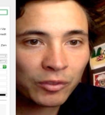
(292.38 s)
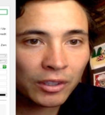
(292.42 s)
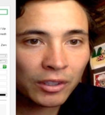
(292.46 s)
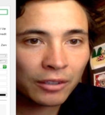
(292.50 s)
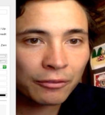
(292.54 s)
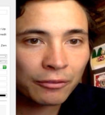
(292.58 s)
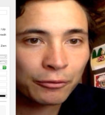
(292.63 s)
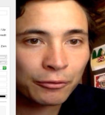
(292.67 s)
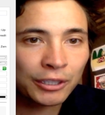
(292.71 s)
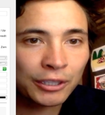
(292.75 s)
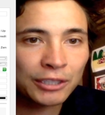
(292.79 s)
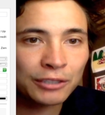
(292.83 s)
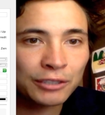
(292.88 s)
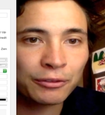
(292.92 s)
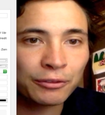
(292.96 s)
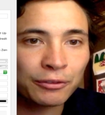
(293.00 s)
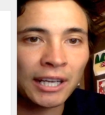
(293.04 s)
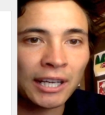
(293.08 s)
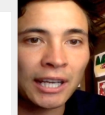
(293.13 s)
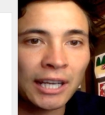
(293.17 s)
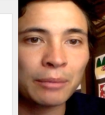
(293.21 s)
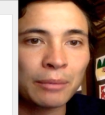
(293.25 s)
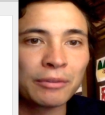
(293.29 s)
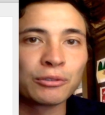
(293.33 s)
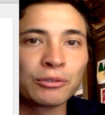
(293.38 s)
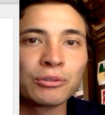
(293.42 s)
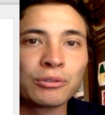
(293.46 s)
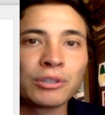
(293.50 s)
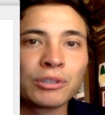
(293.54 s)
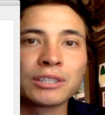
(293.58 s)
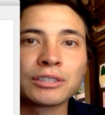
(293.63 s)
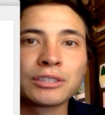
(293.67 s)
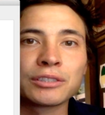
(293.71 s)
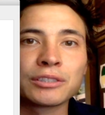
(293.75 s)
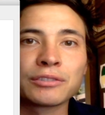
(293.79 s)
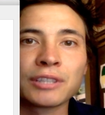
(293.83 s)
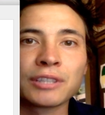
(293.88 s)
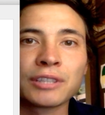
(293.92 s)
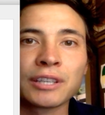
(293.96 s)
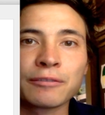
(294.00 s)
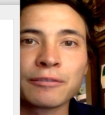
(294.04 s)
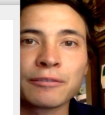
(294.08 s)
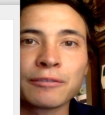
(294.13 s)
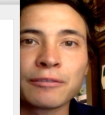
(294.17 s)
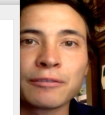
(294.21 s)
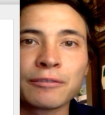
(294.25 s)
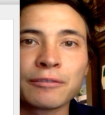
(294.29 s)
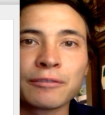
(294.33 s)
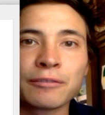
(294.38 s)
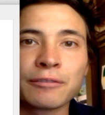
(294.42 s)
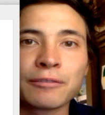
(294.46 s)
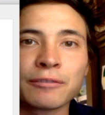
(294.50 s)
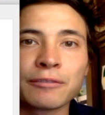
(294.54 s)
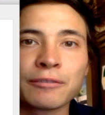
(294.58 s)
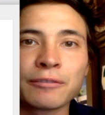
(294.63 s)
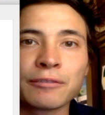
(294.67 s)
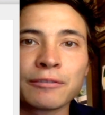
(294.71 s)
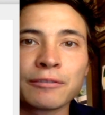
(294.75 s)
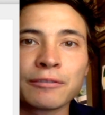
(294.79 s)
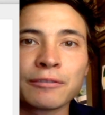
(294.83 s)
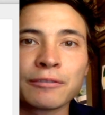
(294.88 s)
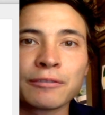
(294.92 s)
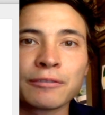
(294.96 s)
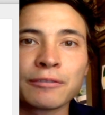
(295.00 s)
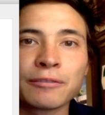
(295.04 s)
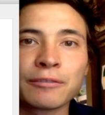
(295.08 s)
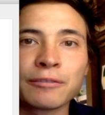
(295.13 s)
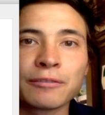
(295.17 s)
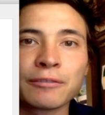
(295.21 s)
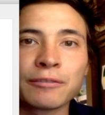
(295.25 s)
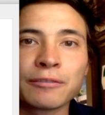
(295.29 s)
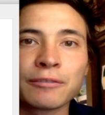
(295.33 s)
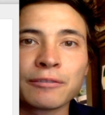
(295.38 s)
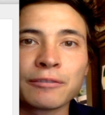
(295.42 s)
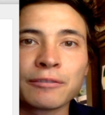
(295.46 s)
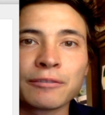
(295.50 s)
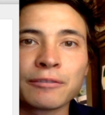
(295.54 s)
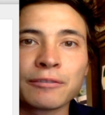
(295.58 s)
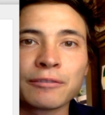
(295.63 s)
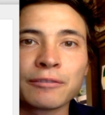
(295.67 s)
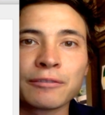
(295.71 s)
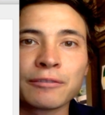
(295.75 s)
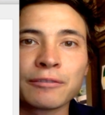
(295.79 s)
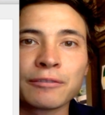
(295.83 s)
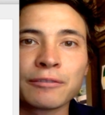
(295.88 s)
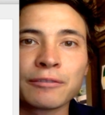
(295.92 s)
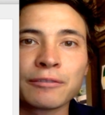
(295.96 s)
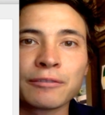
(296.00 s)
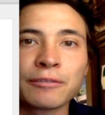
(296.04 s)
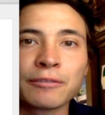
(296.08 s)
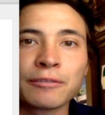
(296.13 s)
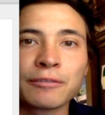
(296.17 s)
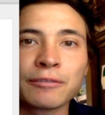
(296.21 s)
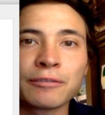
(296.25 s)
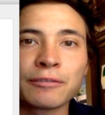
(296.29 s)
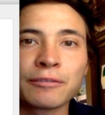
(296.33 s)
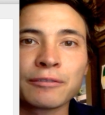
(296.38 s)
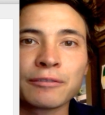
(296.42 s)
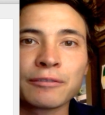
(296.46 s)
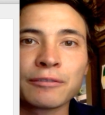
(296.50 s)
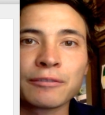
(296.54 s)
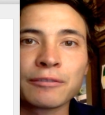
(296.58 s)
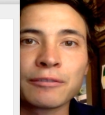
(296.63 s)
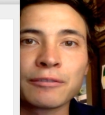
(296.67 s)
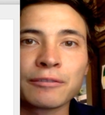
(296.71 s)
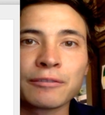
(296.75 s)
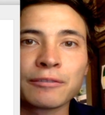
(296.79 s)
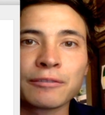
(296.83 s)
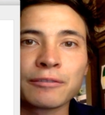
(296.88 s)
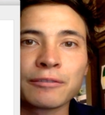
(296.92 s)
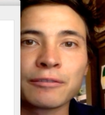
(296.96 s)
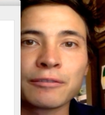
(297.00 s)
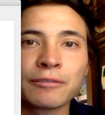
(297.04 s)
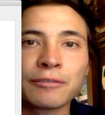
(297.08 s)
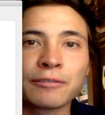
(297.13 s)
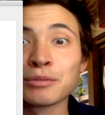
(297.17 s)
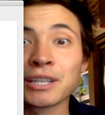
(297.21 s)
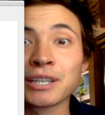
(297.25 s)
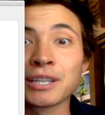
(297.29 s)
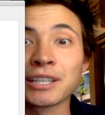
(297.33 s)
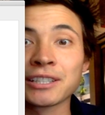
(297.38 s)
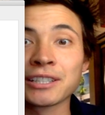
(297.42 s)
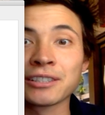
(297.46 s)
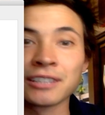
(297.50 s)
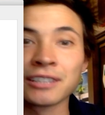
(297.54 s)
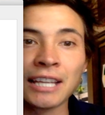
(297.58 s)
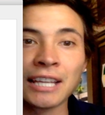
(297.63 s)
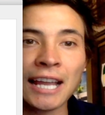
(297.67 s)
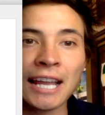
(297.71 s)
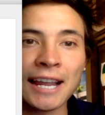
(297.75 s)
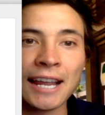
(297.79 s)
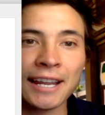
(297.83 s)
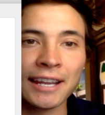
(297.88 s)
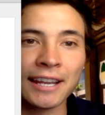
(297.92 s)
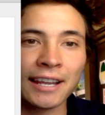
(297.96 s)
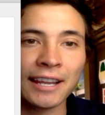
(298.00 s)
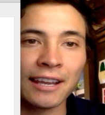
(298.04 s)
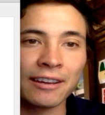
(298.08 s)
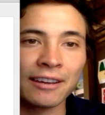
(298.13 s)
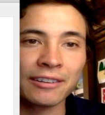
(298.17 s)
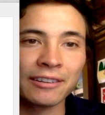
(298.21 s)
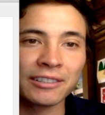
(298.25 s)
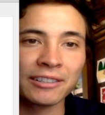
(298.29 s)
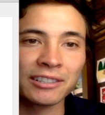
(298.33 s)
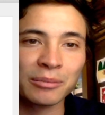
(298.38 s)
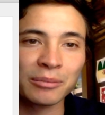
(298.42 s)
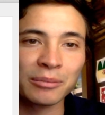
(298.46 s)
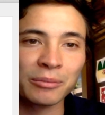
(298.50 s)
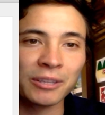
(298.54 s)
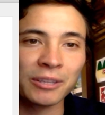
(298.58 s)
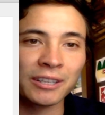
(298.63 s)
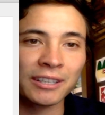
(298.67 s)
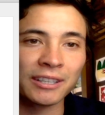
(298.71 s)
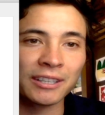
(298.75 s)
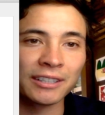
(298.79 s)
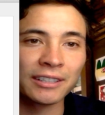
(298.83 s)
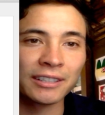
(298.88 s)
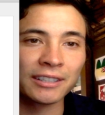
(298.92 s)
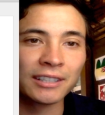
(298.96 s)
Freeze frame, if you want to just like freeze a frame and then it's totally frozen, or make it seem like you're lagging out or something.